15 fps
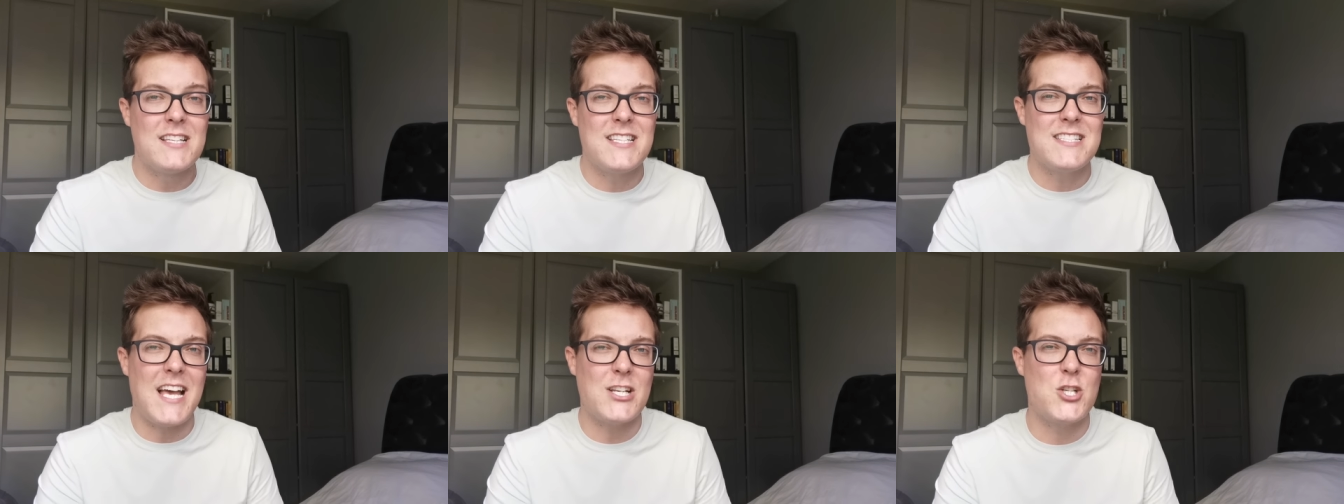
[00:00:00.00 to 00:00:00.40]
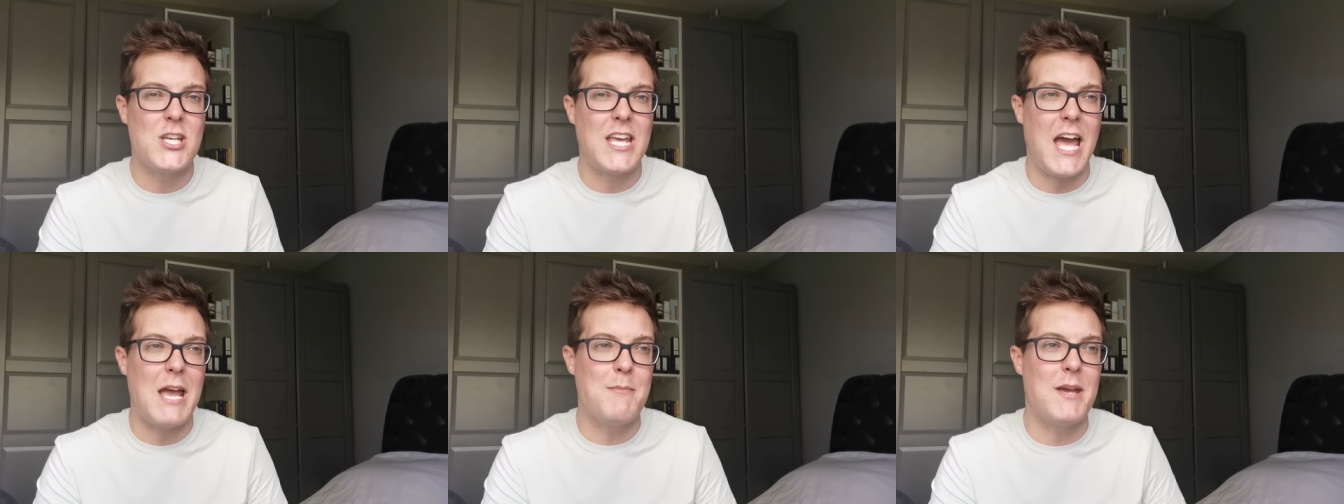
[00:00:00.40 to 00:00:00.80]
as this
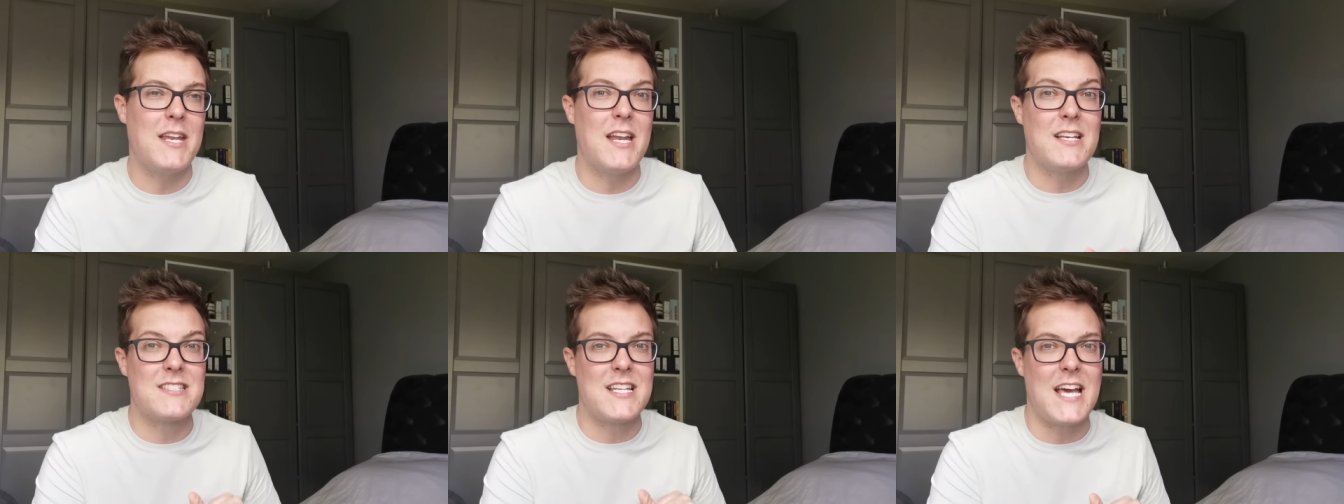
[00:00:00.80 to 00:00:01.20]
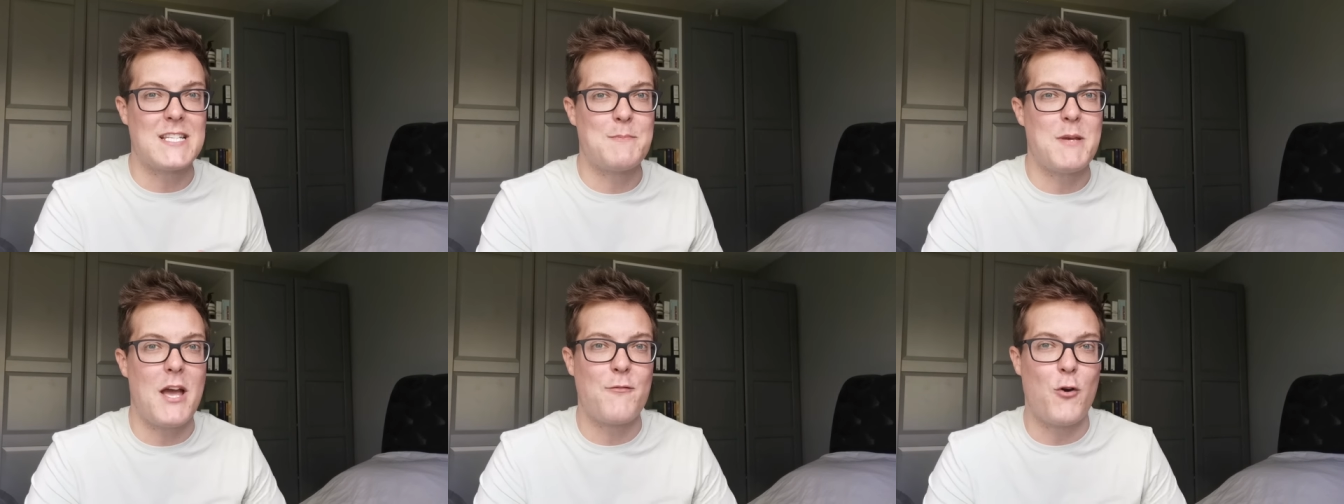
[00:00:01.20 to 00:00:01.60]
actually came in as an
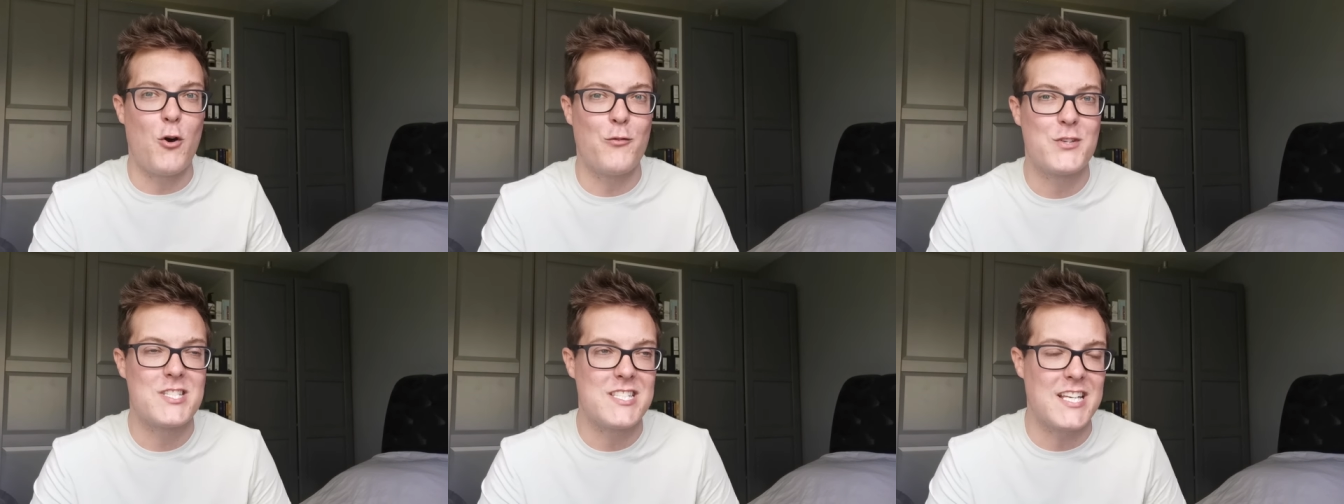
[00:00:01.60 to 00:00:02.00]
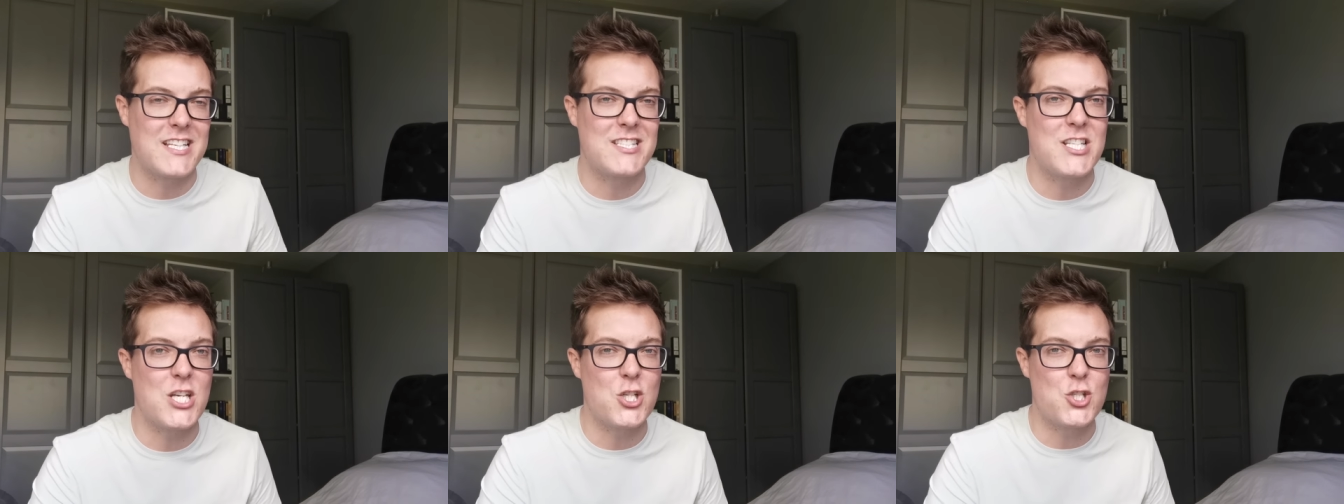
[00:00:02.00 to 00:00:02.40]
SPF of
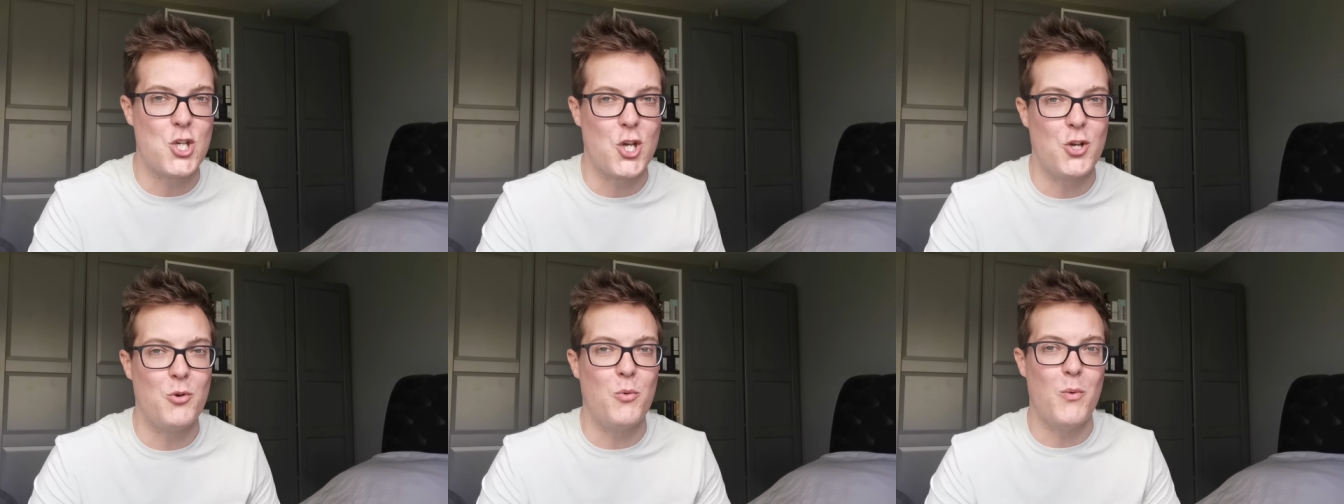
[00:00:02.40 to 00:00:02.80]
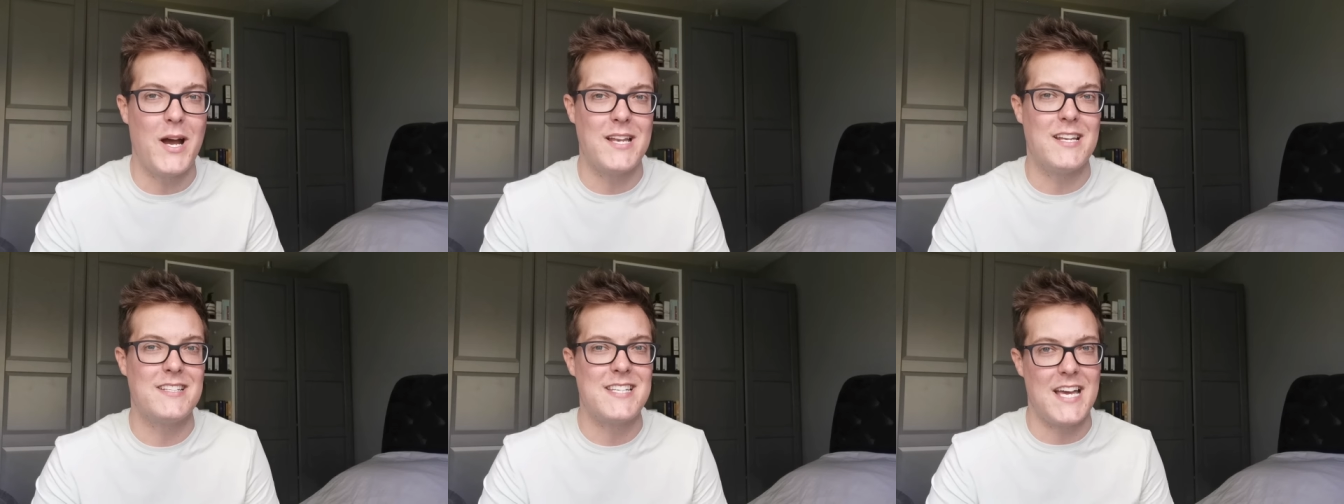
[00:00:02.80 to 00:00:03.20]
62
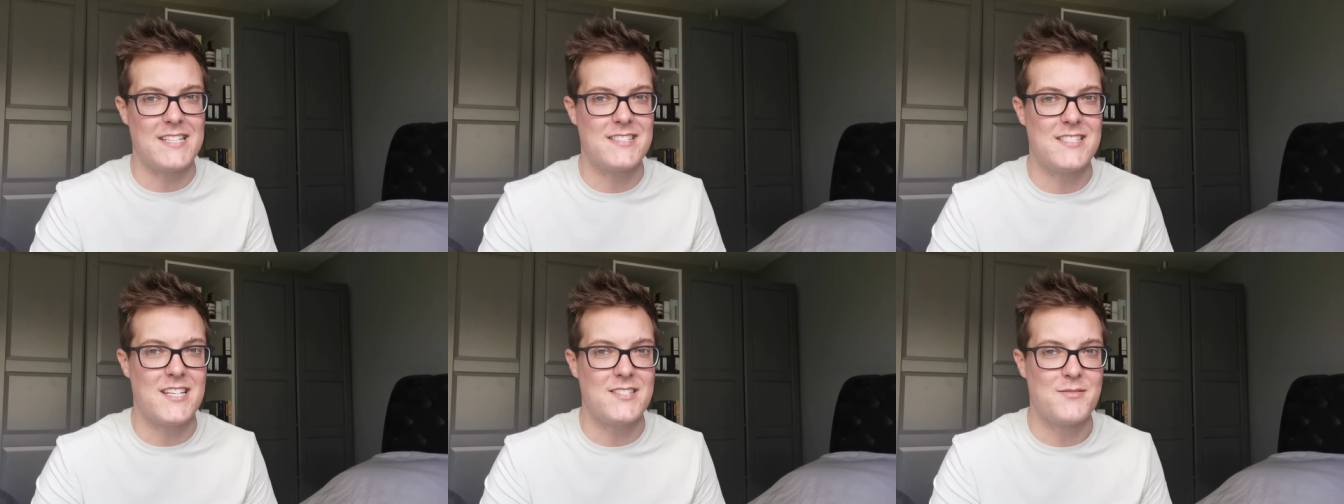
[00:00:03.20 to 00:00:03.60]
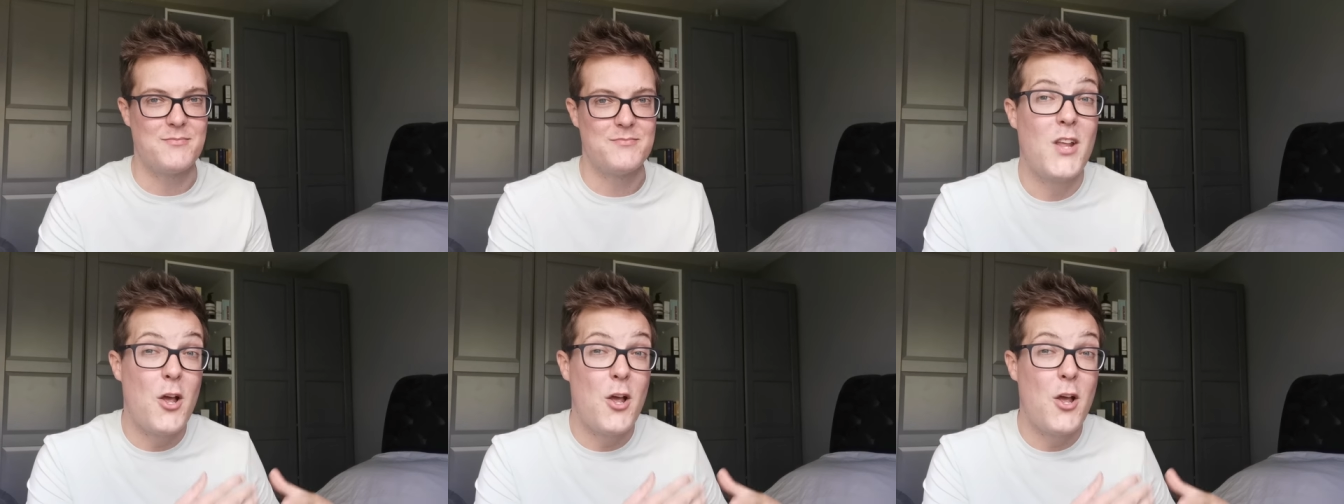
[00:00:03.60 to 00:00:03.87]
when tested.